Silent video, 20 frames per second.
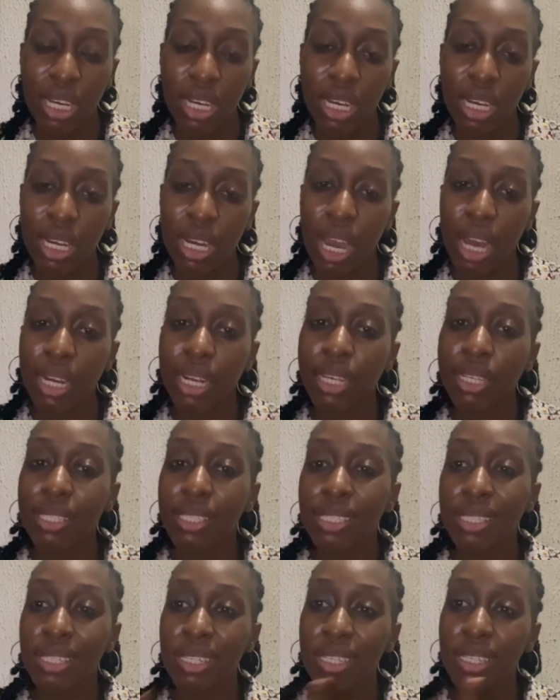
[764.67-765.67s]
can
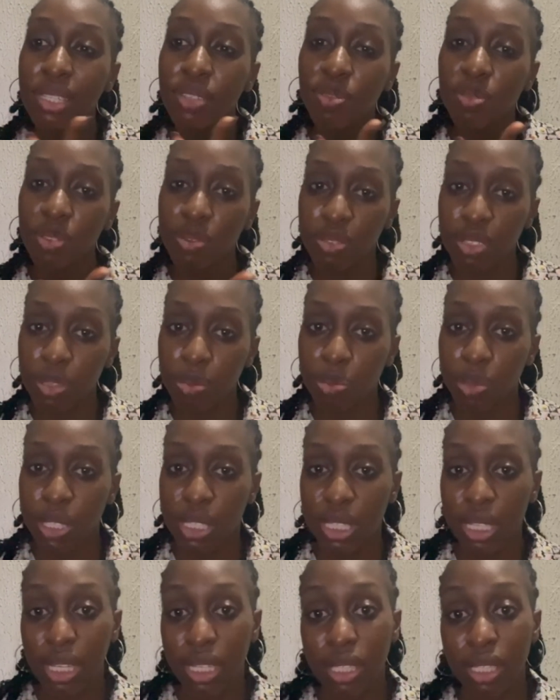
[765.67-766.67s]
exceed
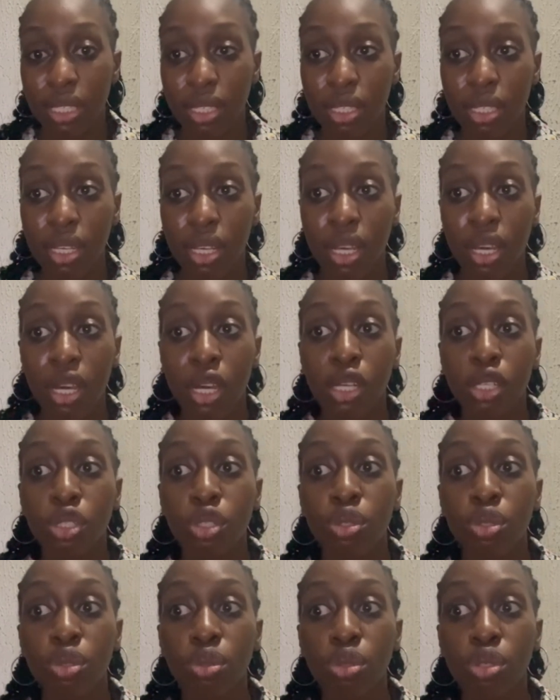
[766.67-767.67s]
50%
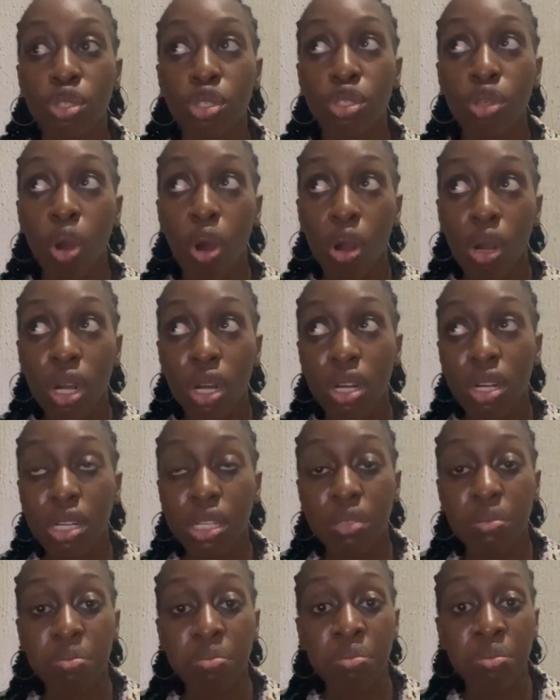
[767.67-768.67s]
due to shock,
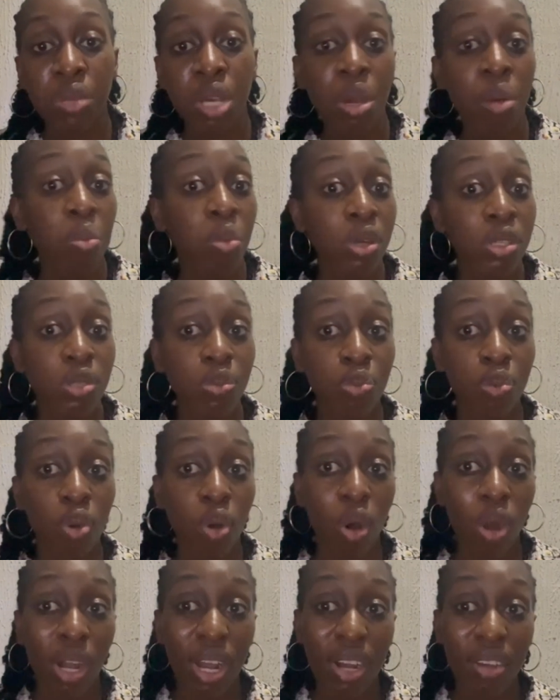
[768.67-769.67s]
multiple
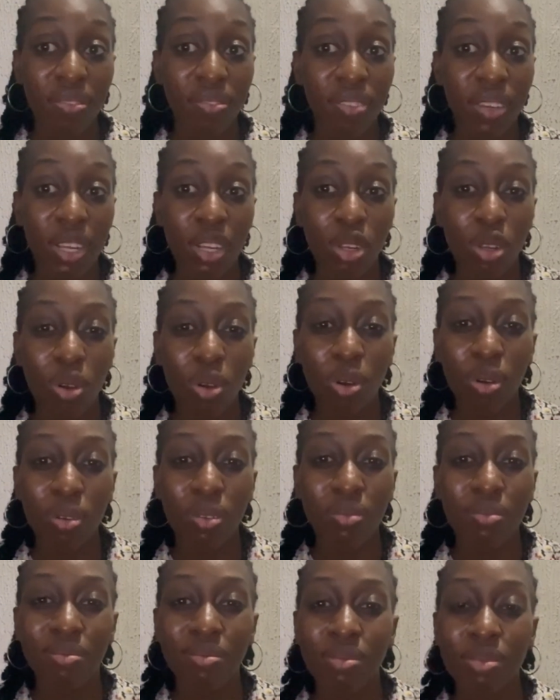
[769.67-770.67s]
organ failure,
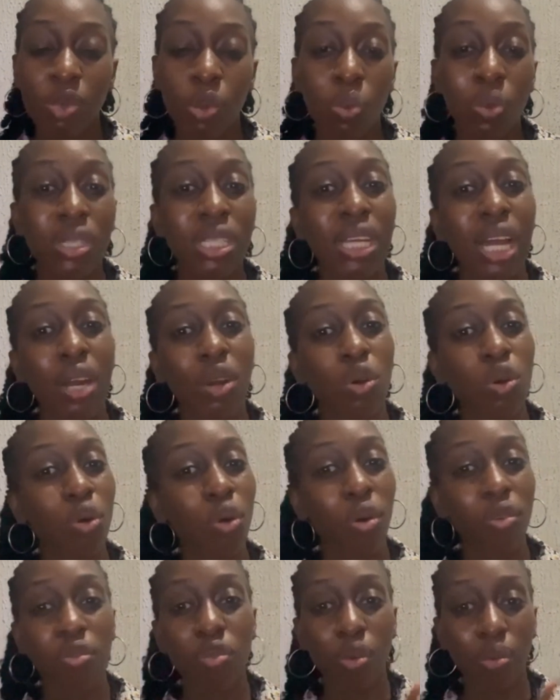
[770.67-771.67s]
which can
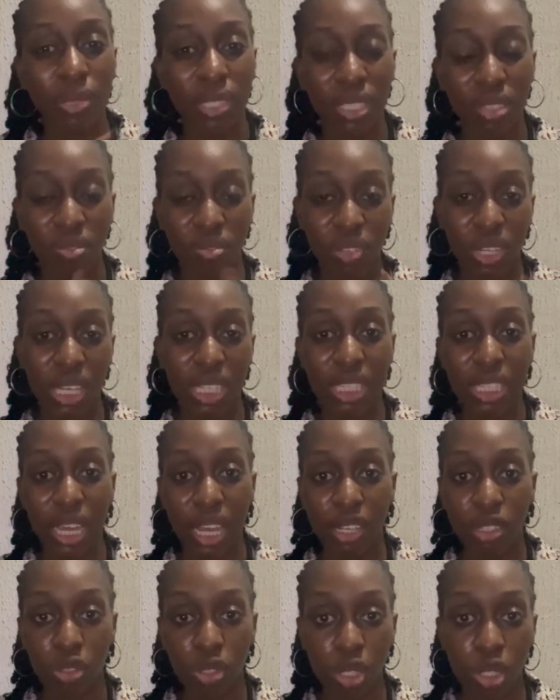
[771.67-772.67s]
occur from severe
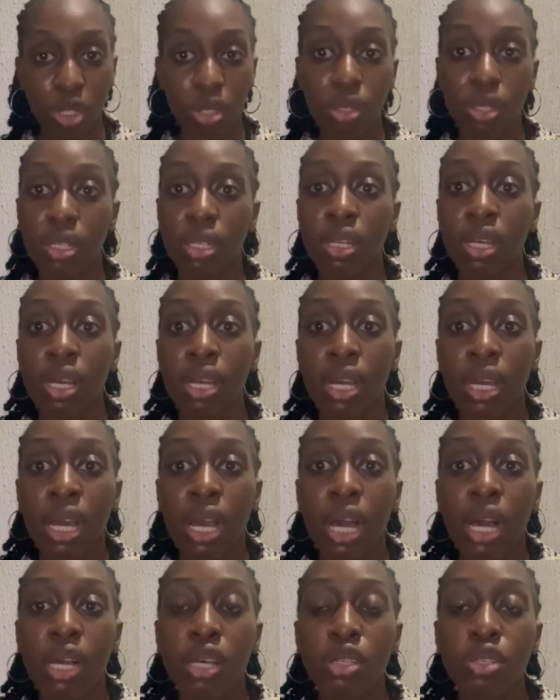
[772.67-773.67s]
dehydration.
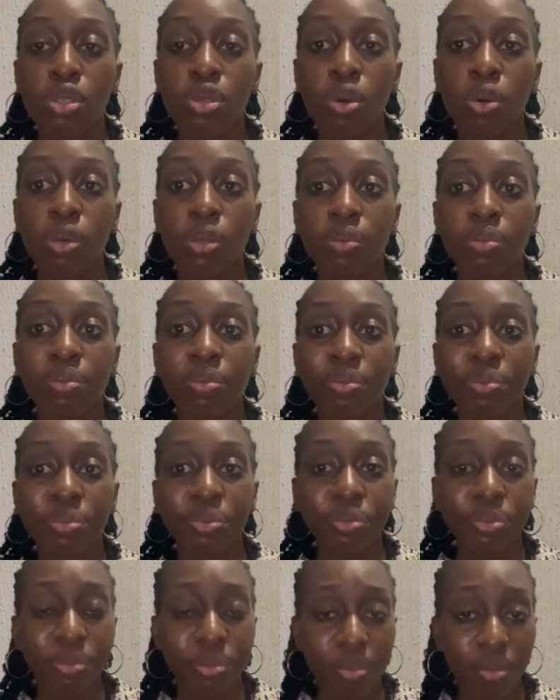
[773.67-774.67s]
So
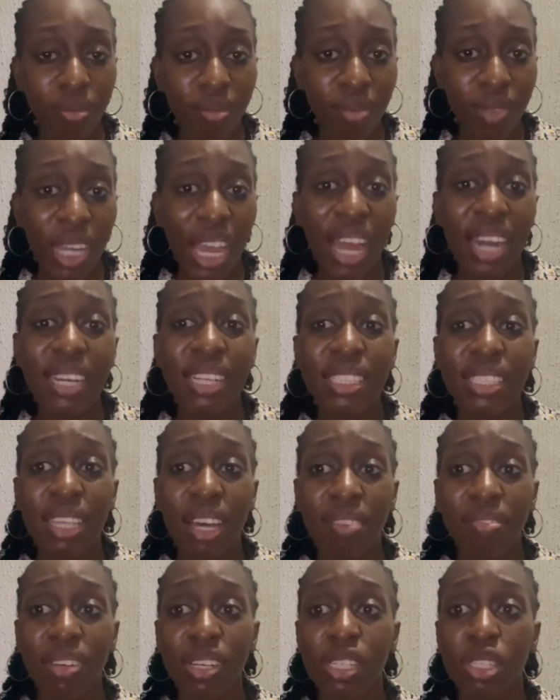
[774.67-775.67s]
early
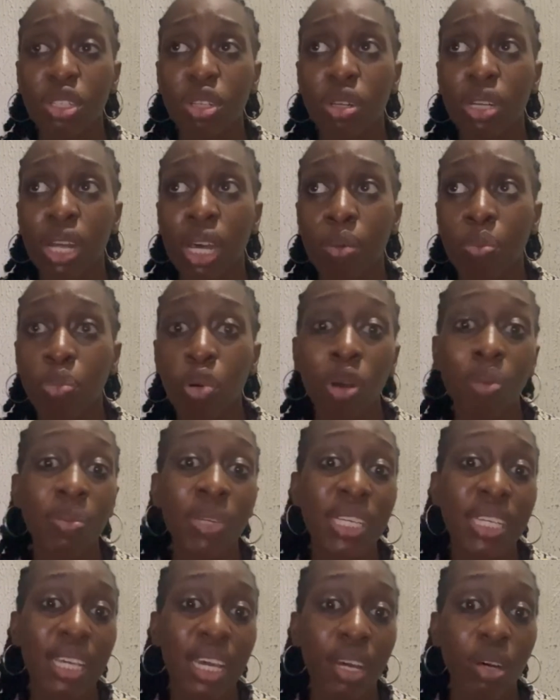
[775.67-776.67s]
intervention and
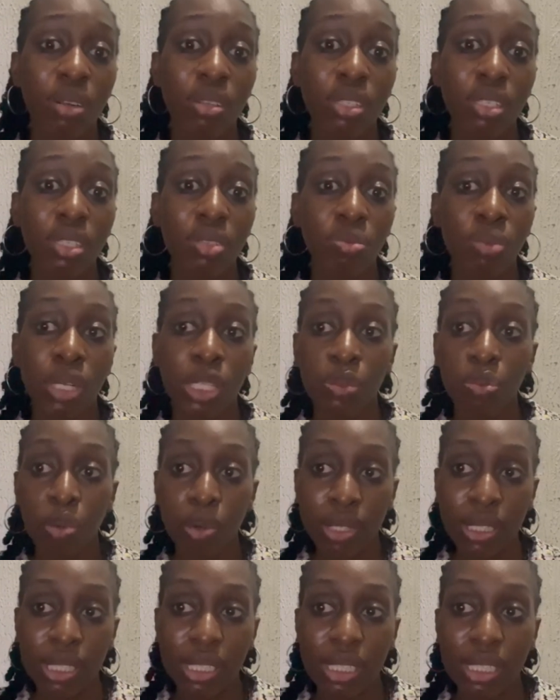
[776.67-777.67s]
public health
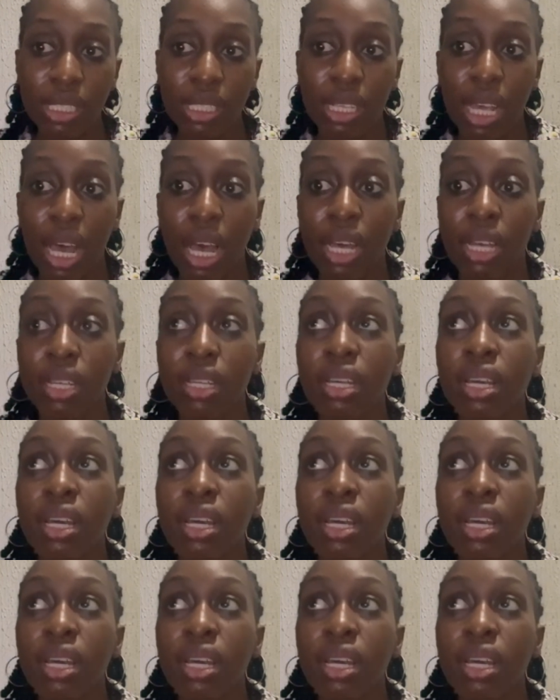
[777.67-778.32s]
responses can